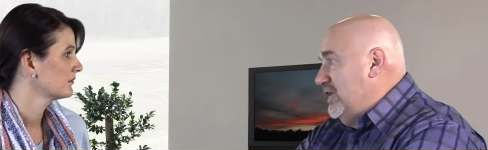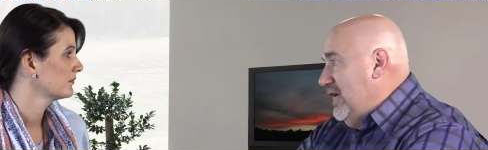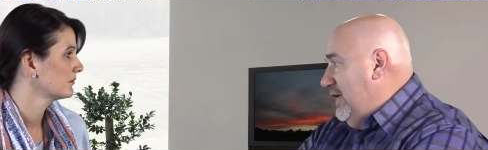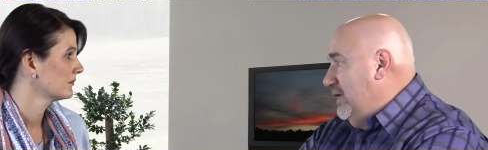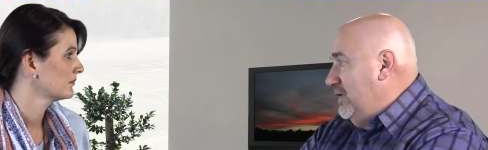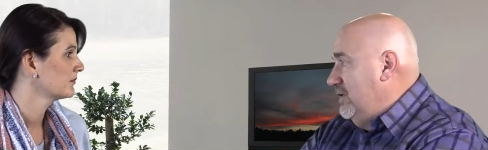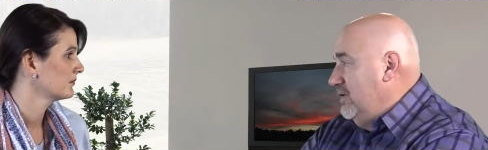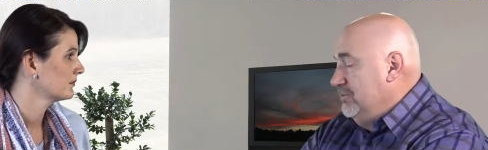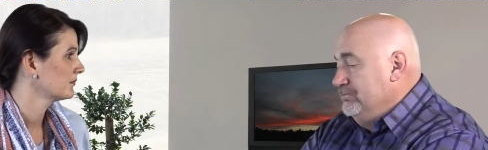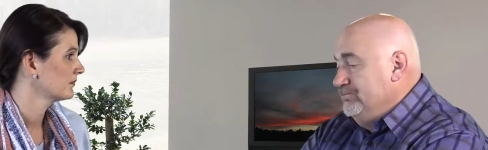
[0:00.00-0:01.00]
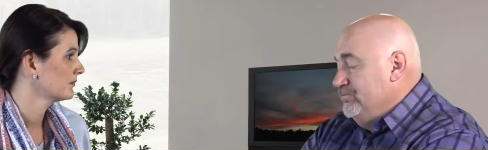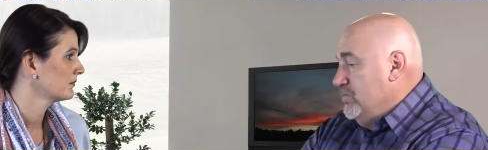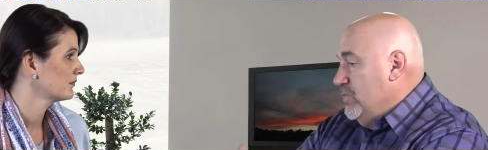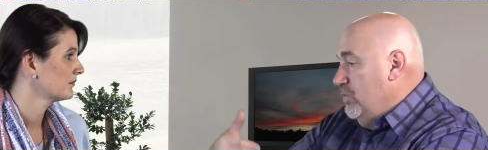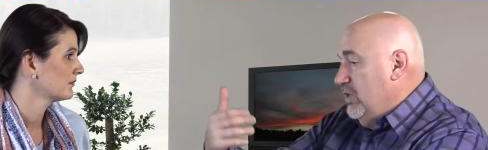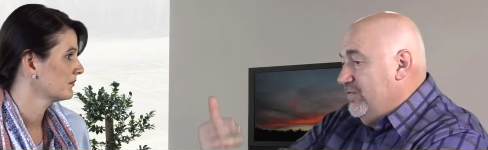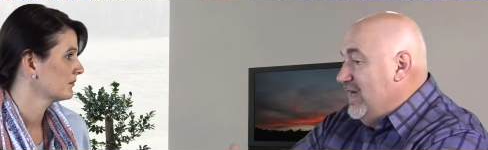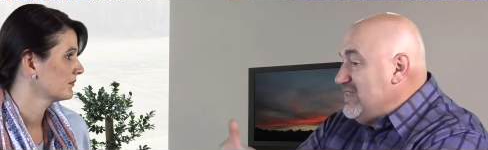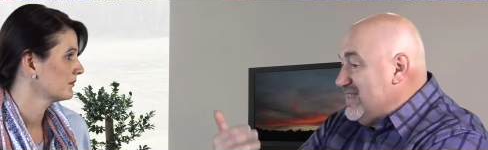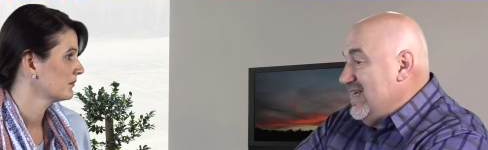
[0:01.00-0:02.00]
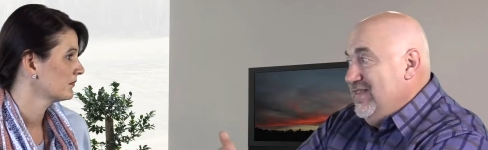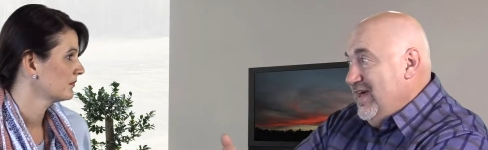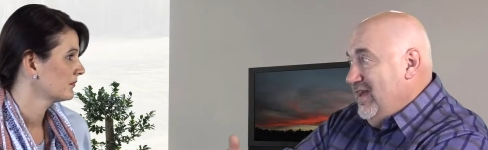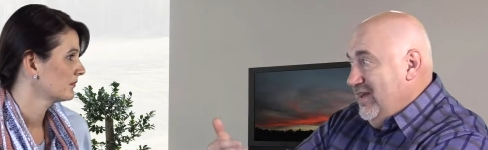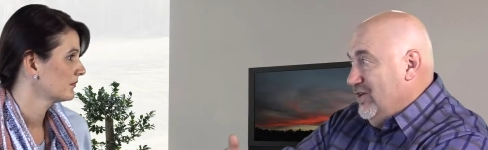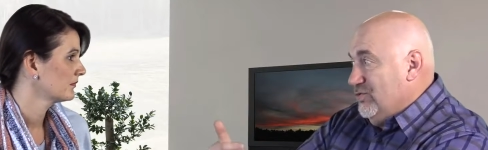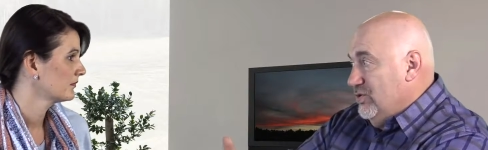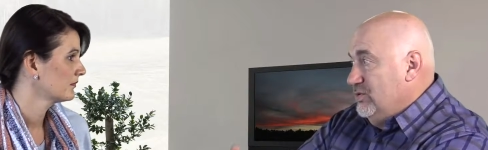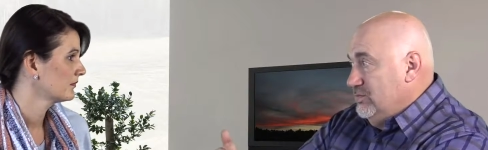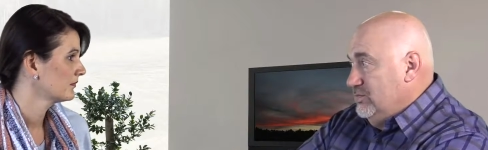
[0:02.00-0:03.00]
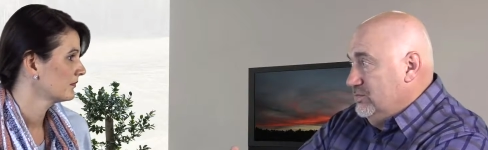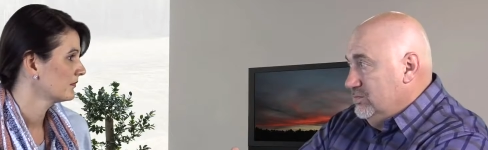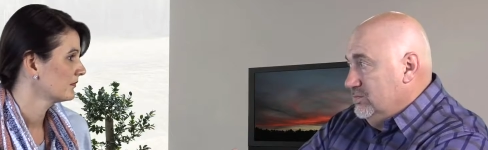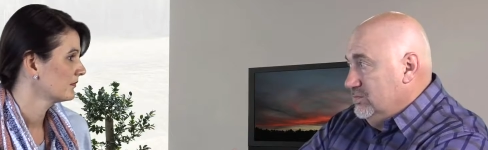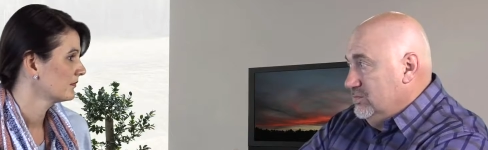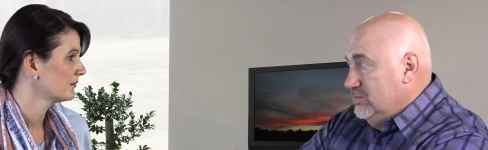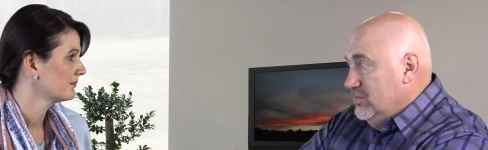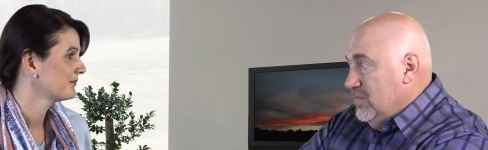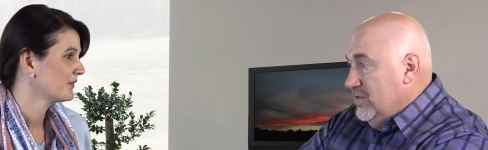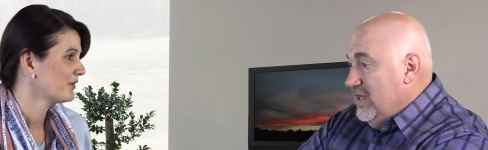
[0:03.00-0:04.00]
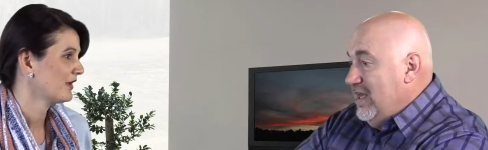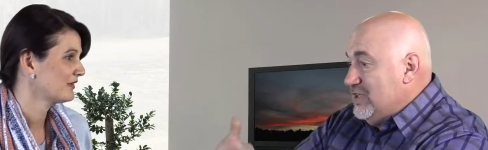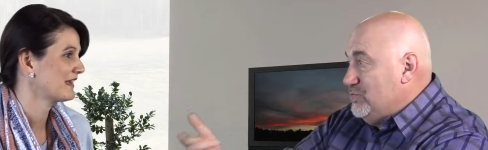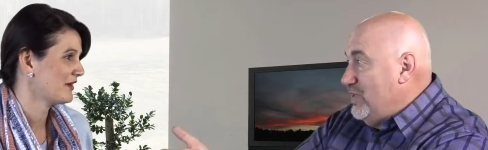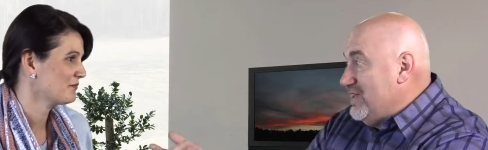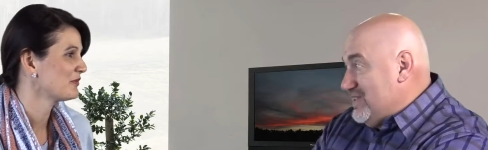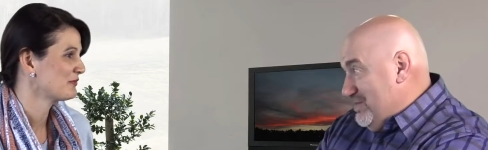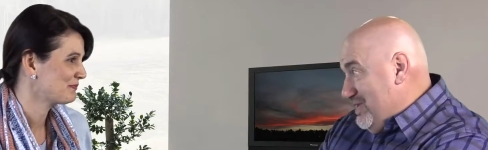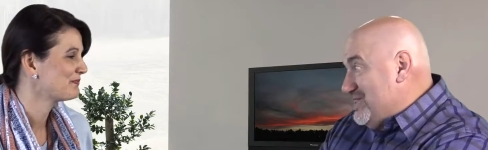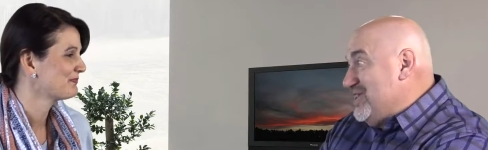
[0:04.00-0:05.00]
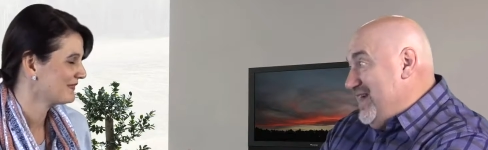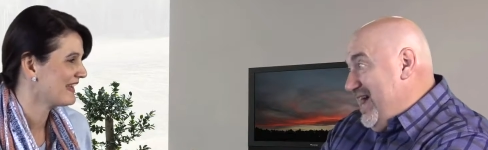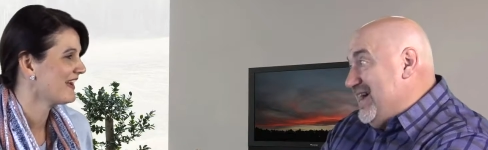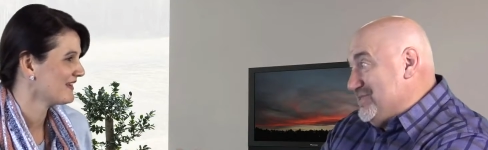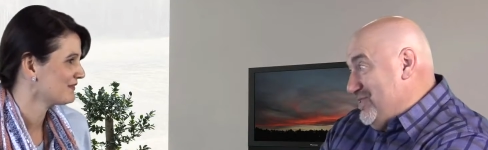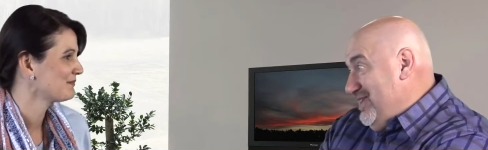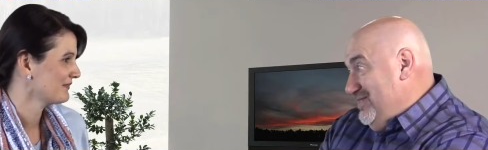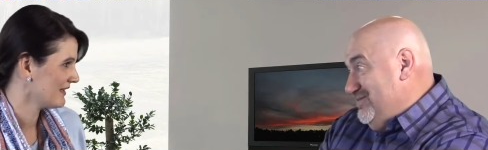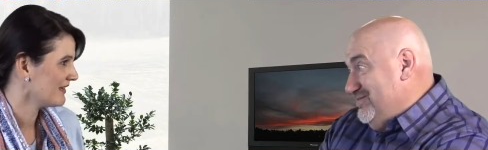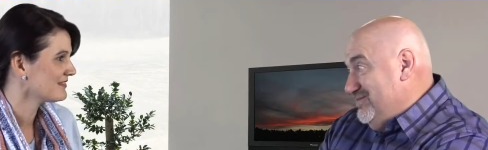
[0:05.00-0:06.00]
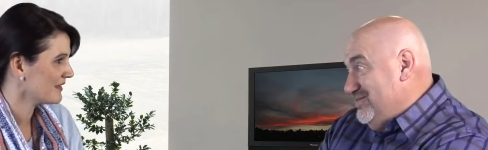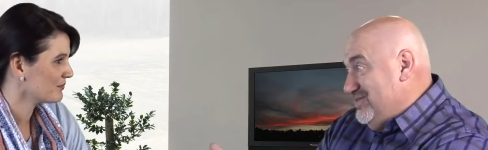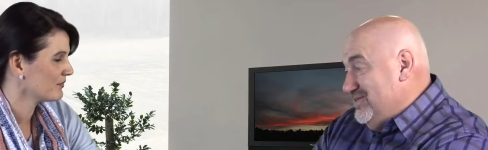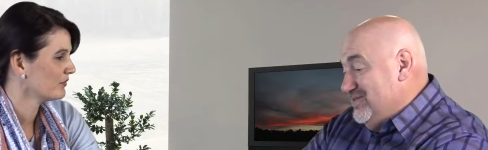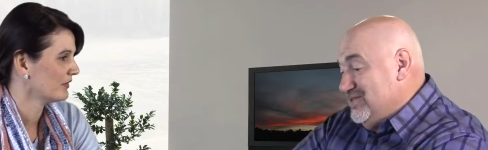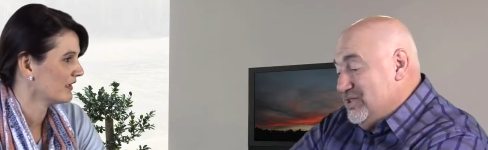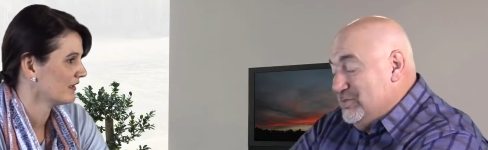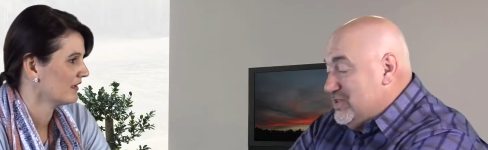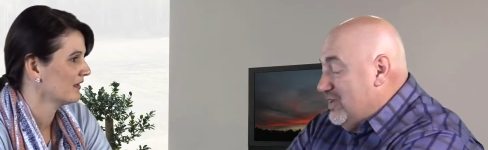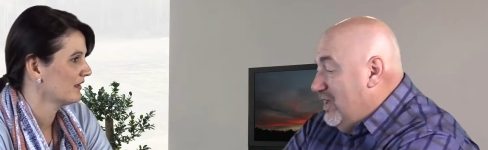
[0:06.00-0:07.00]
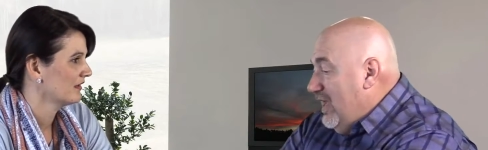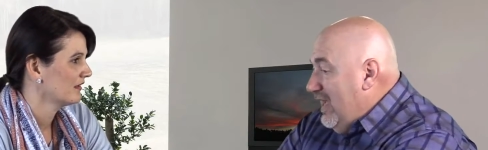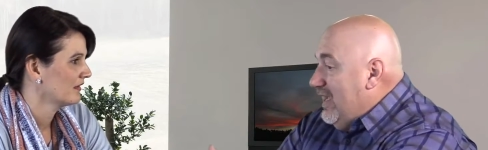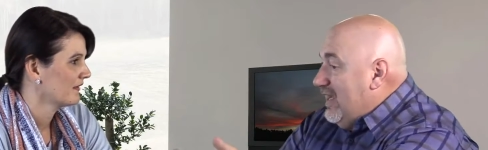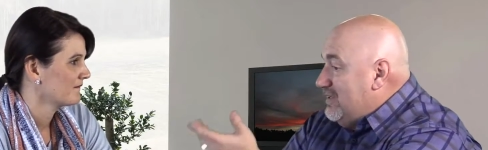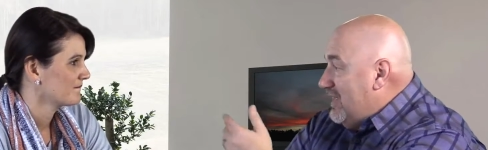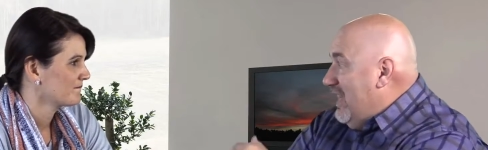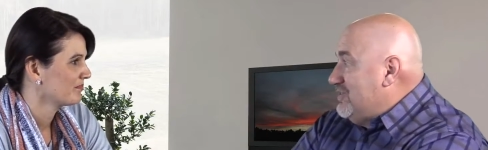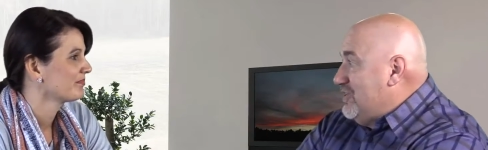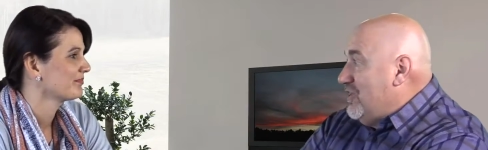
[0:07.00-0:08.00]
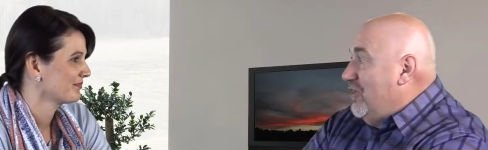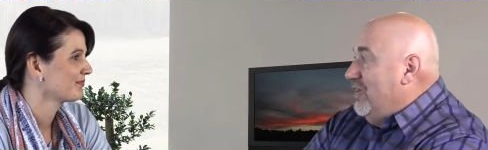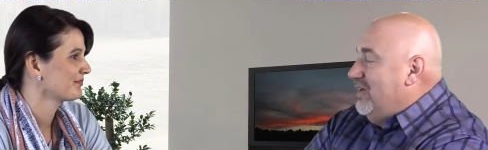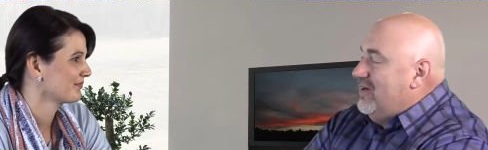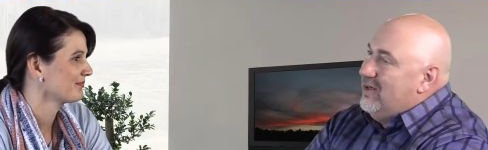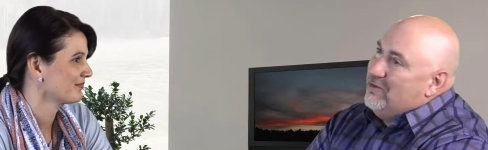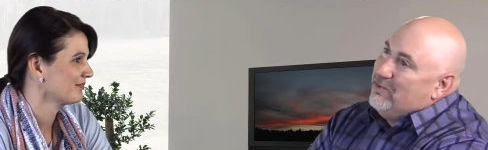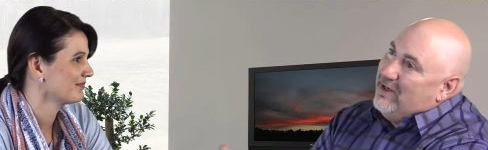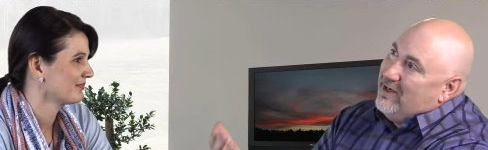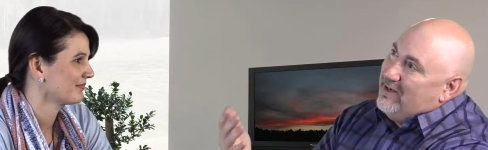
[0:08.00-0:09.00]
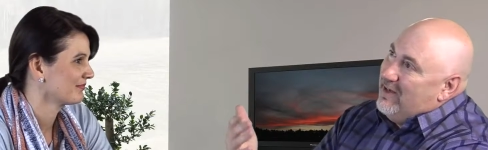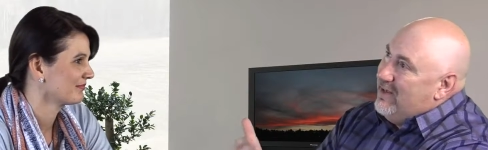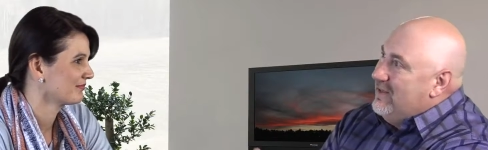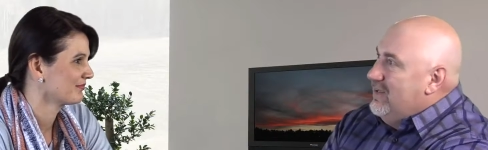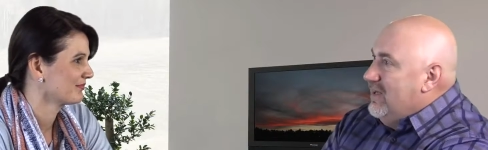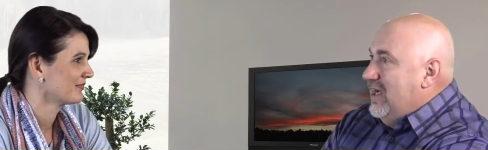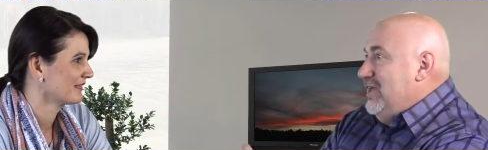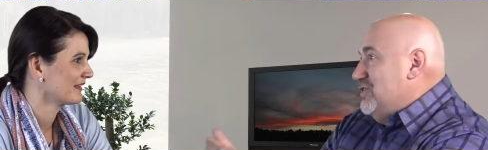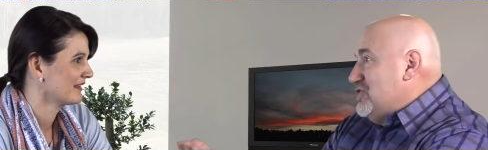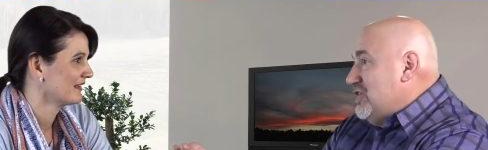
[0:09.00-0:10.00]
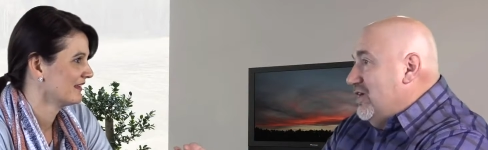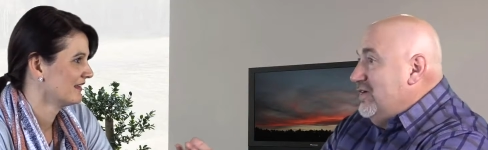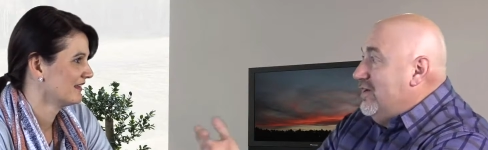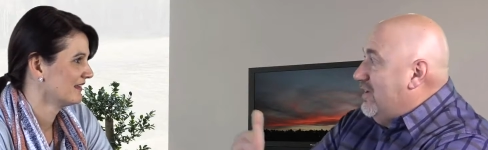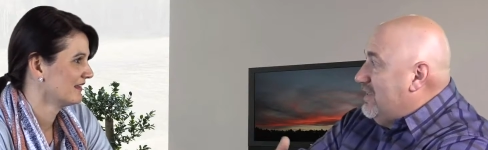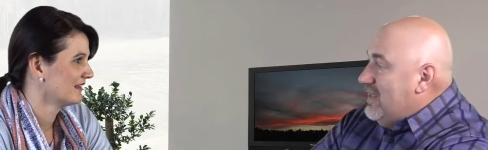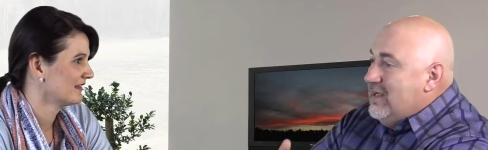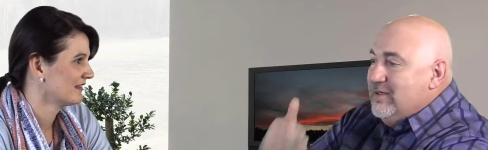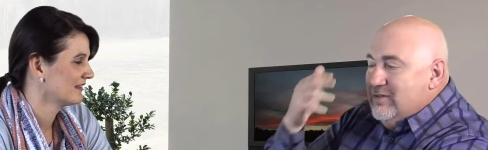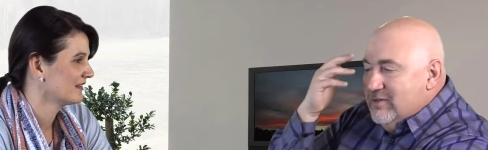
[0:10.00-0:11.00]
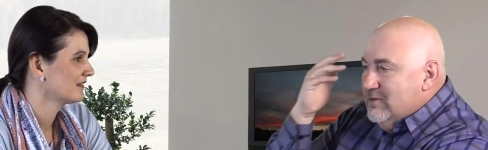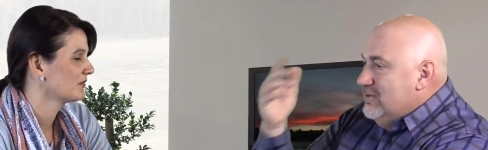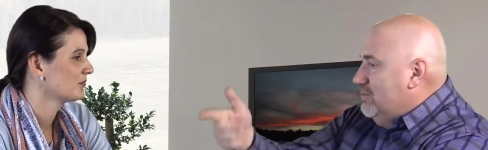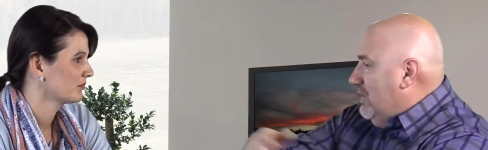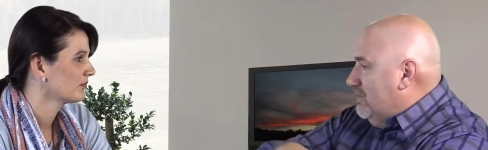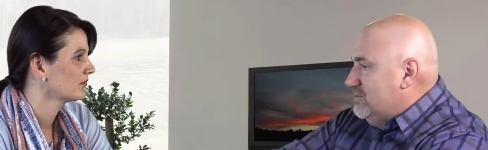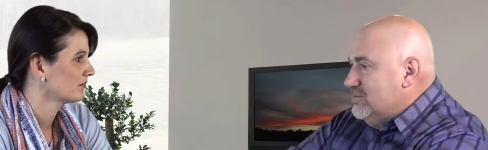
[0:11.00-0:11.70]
Speaker 1: day. Well, if I say that in a group, the next week somebody's going to ask, yeah. right?
Speaker 2: Yes, absolutely. Somebody's
Speaker 1: going, hey, how, how's it going? Mm-hmm. Oh man, I, I either started or I didn't. Well,